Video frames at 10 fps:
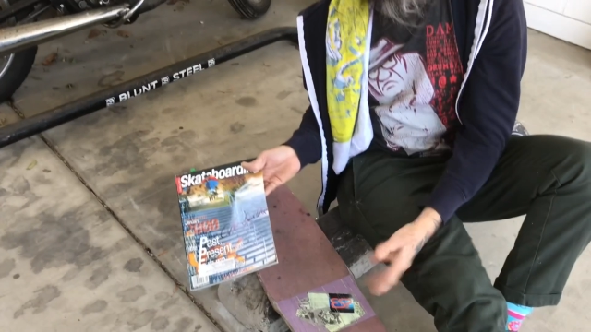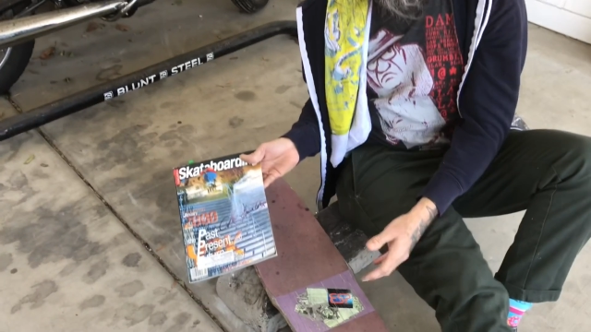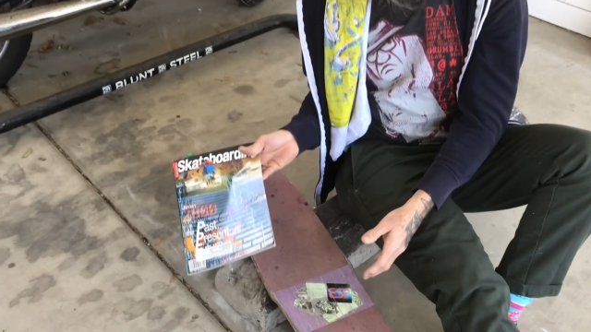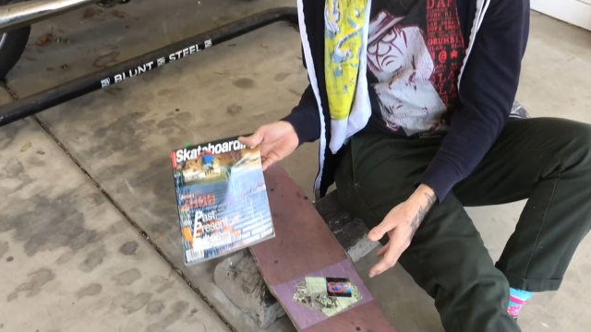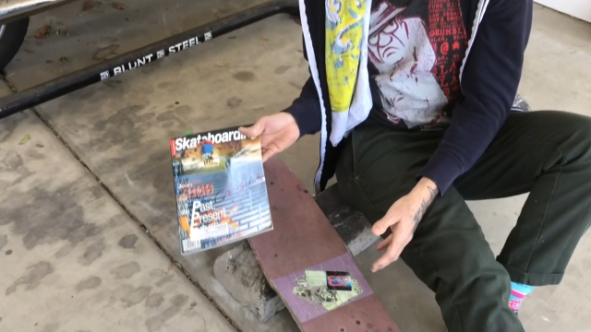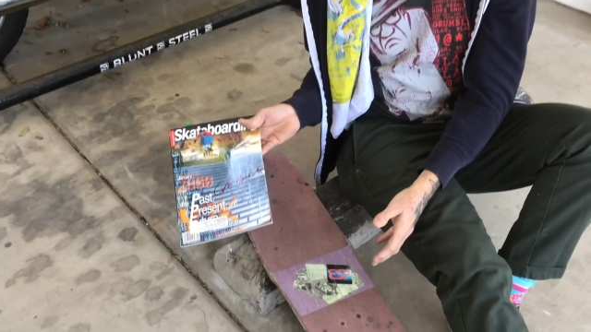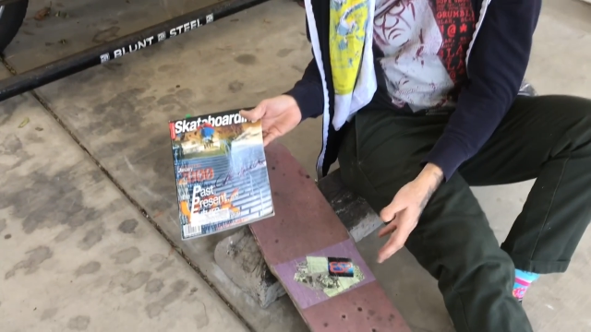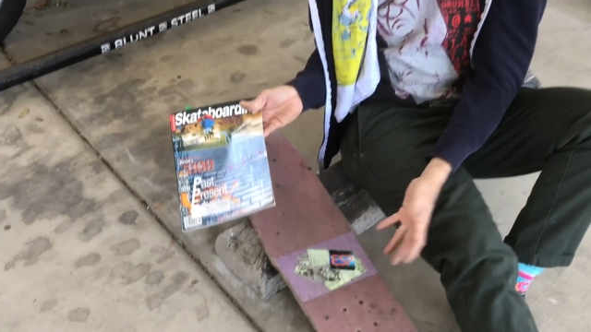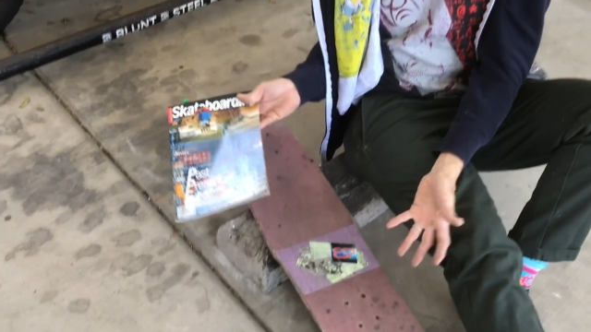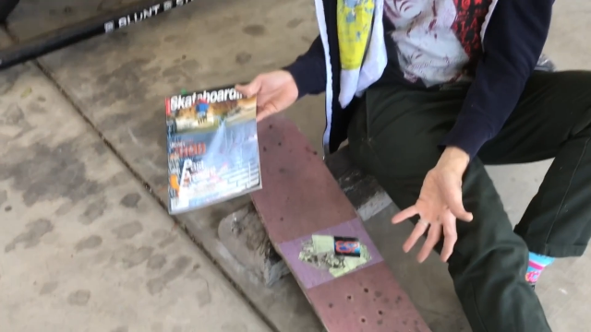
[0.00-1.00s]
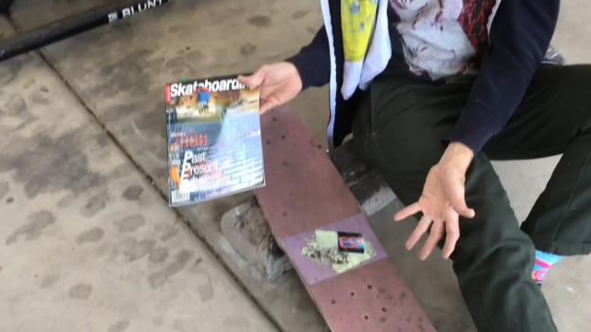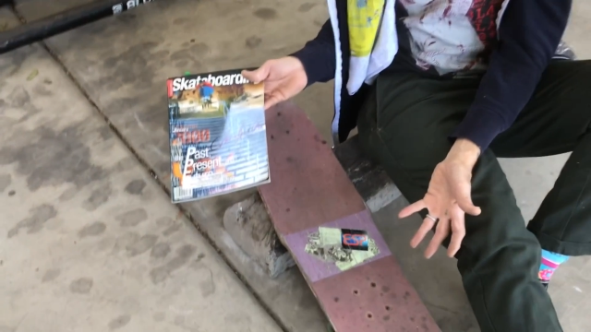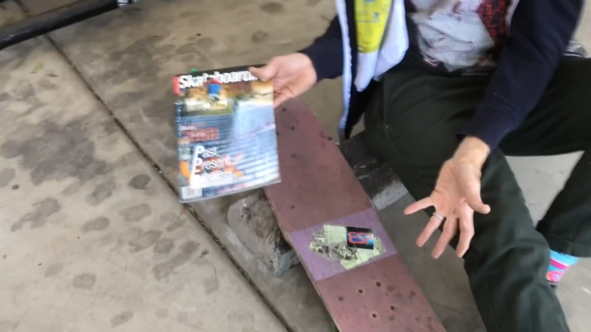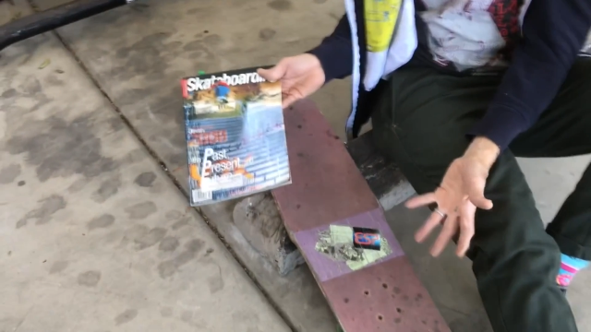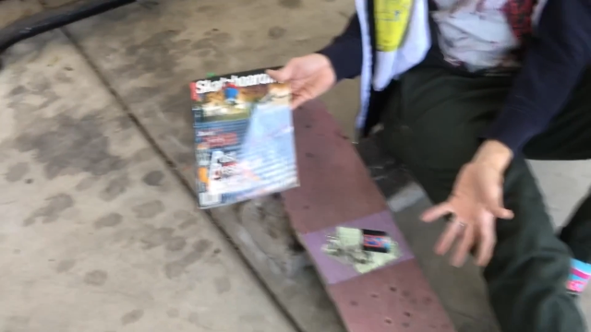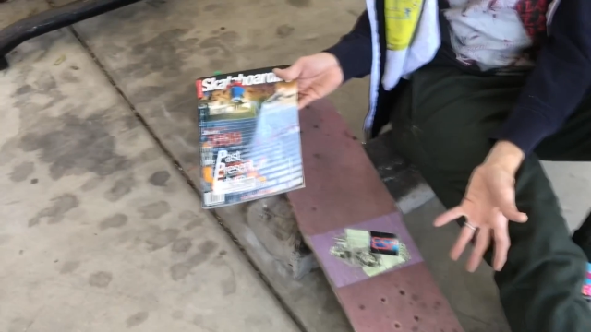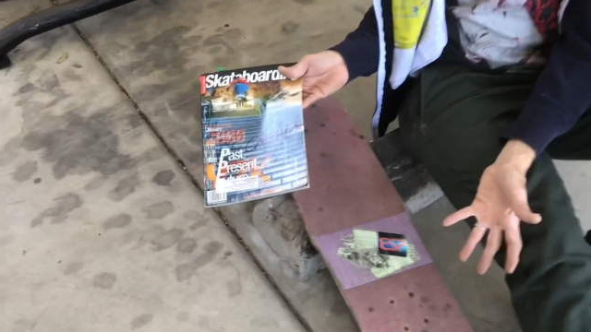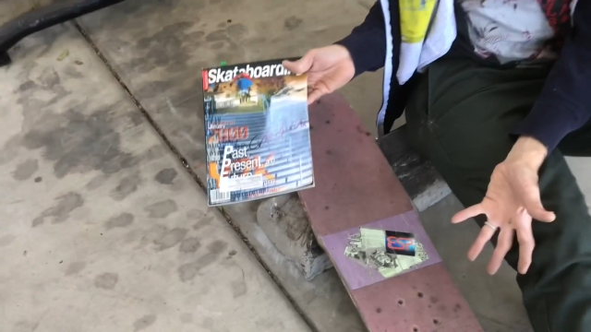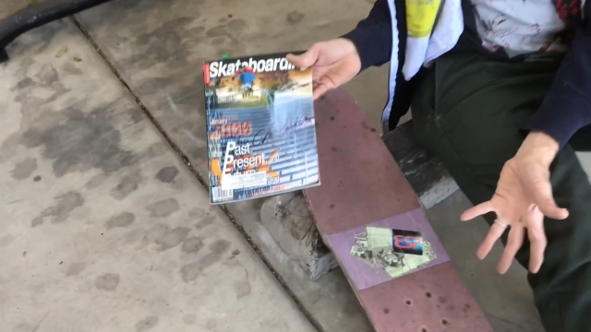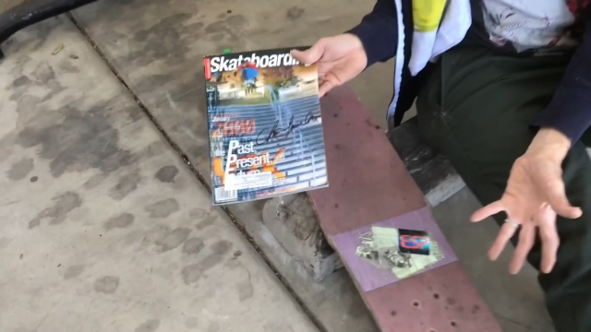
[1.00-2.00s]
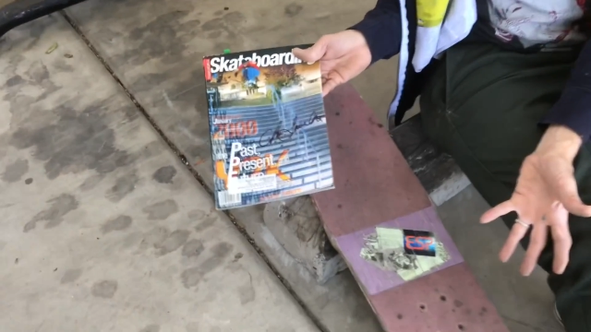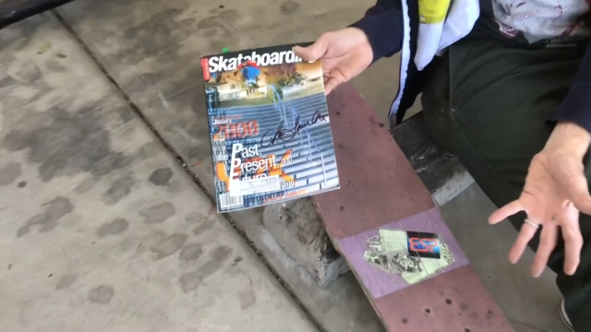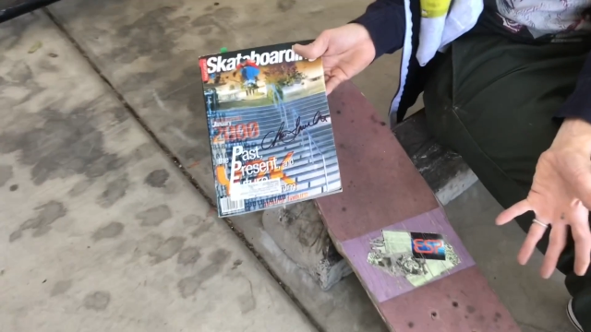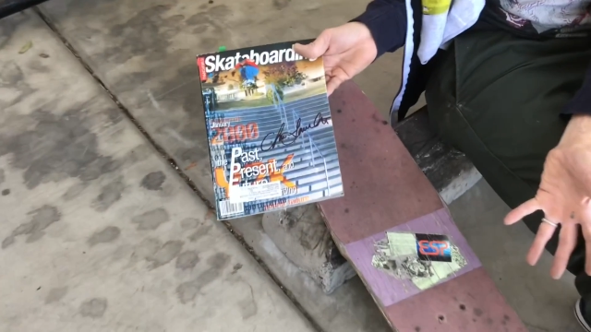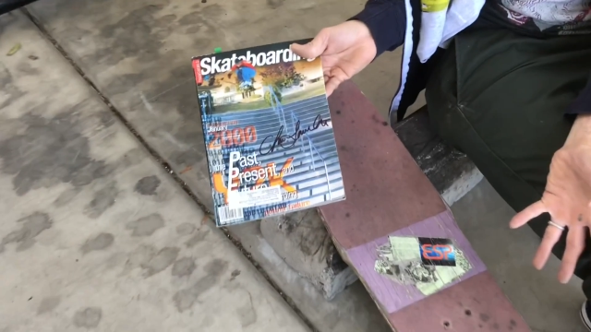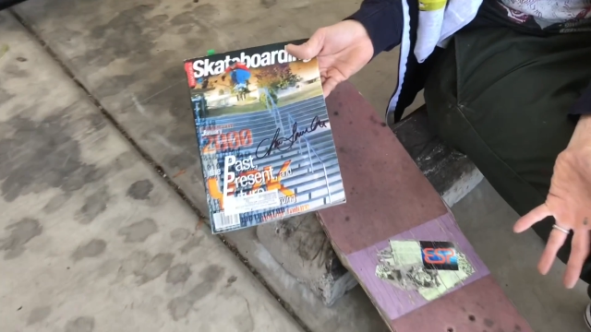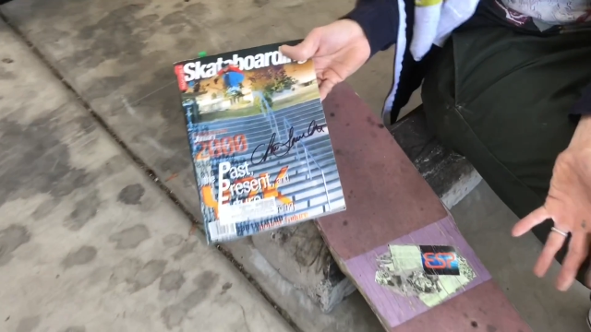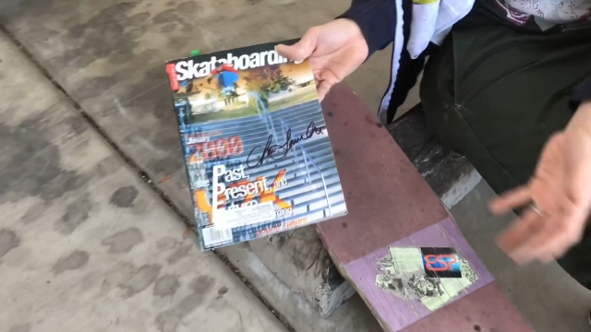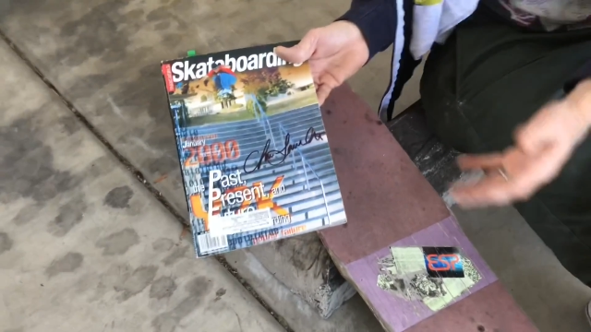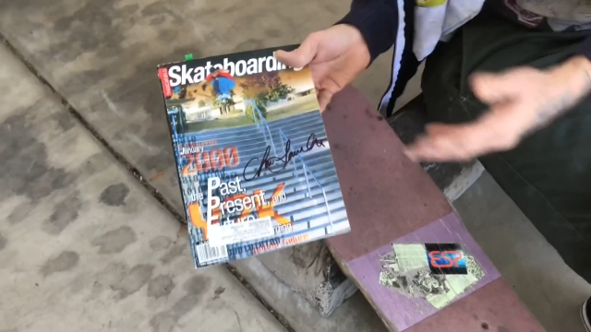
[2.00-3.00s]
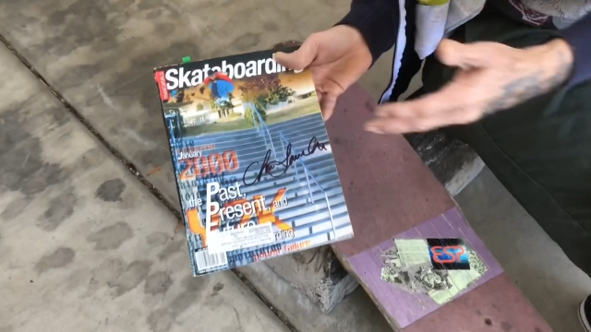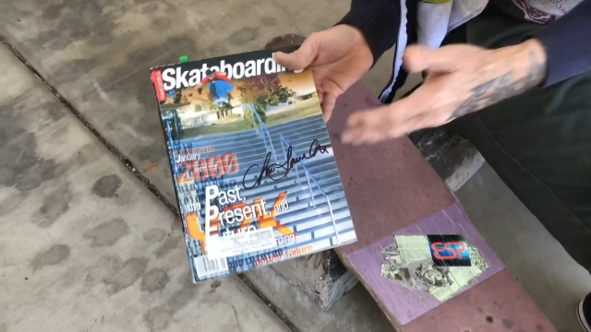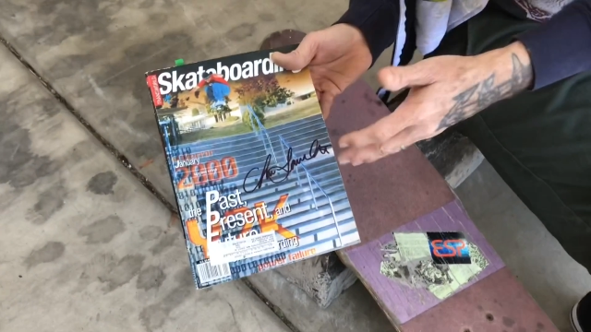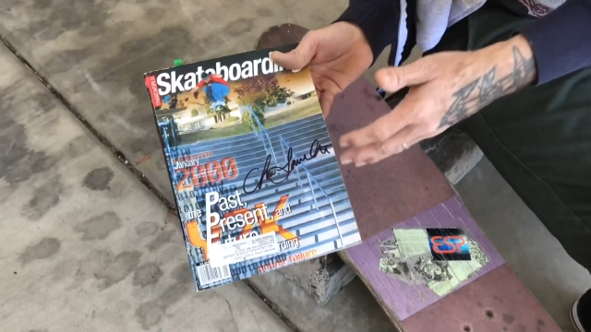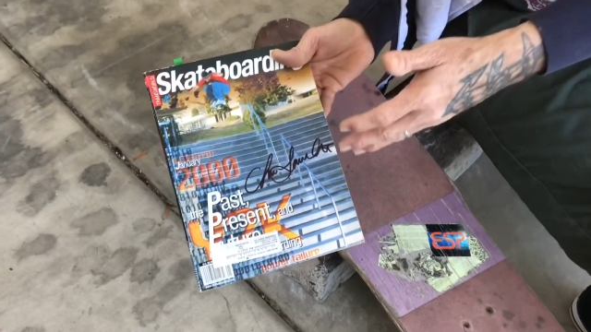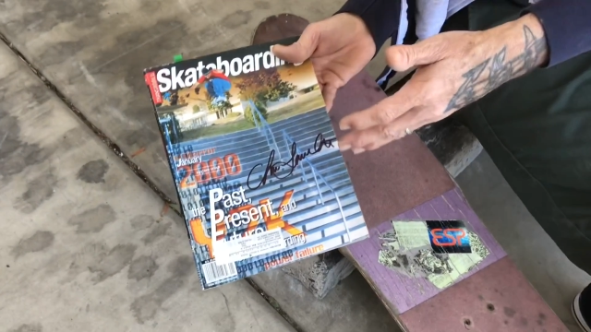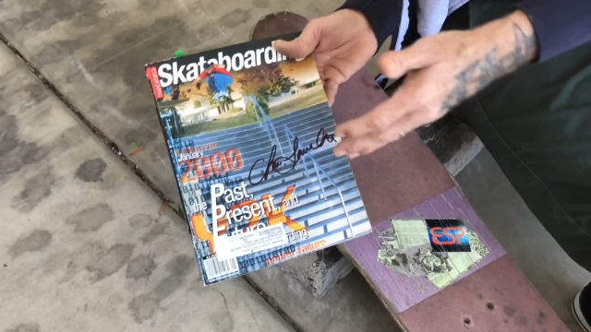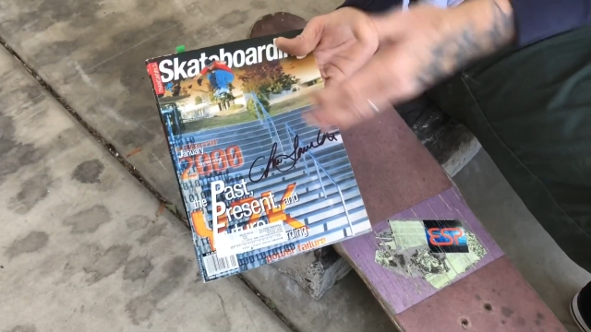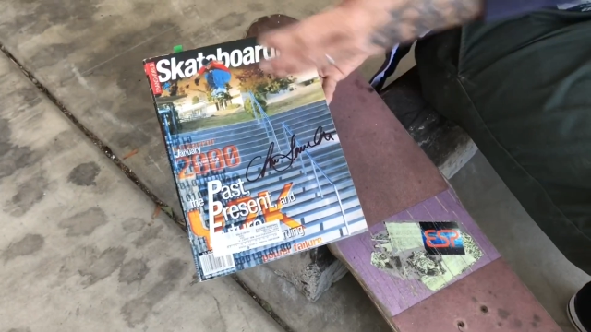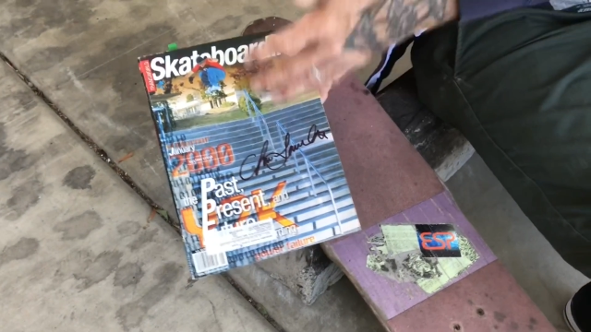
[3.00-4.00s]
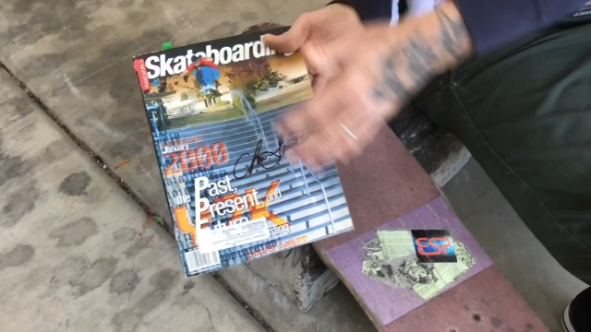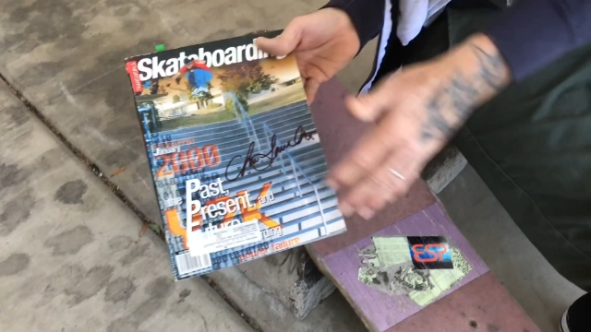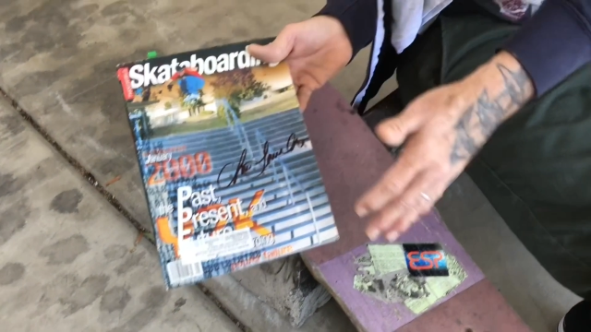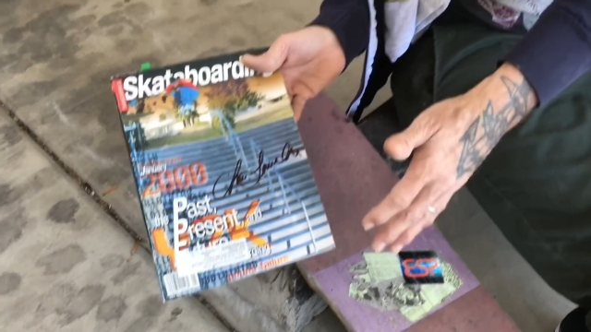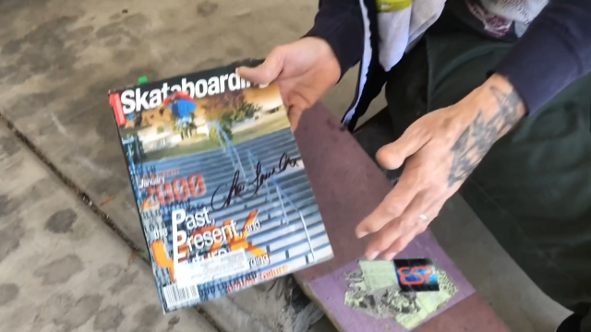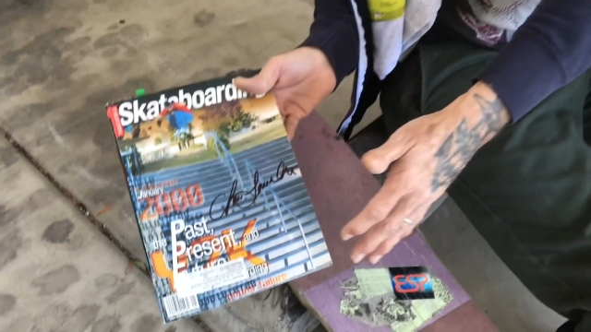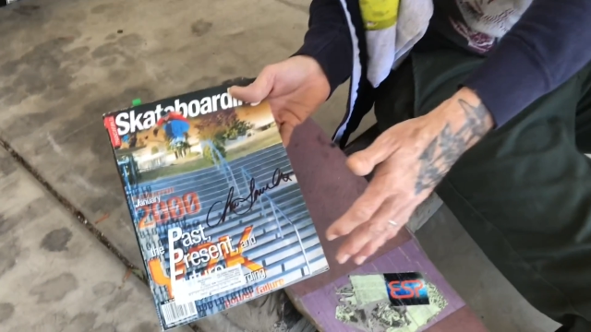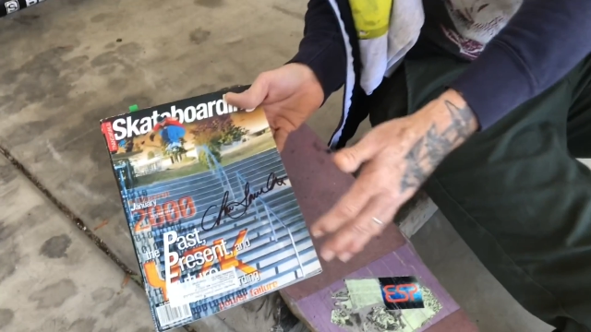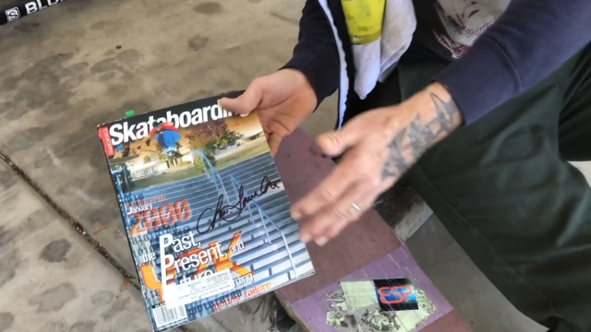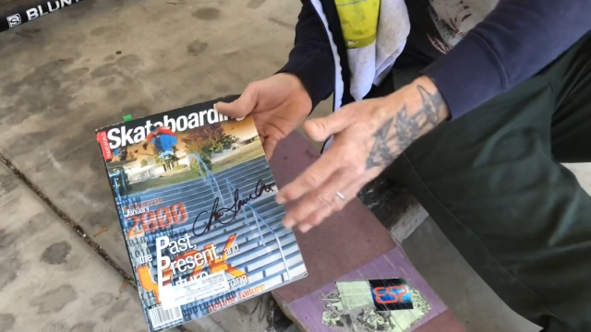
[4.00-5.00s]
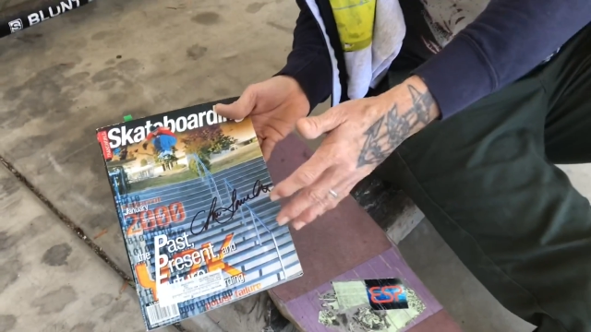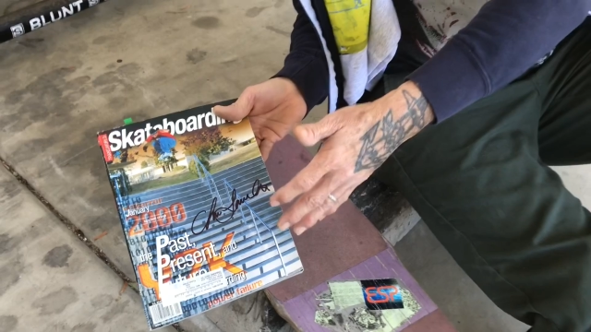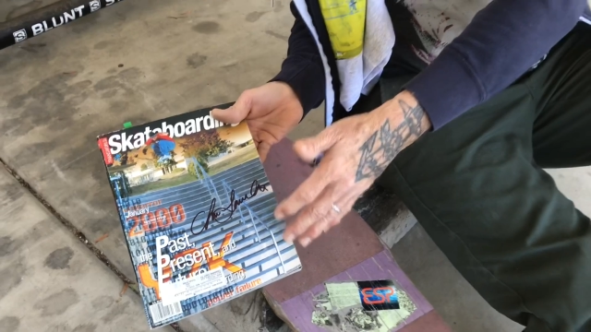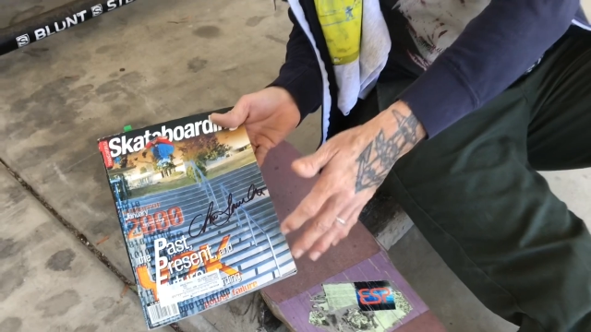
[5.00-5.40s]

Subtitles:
[unreadable: no face in view]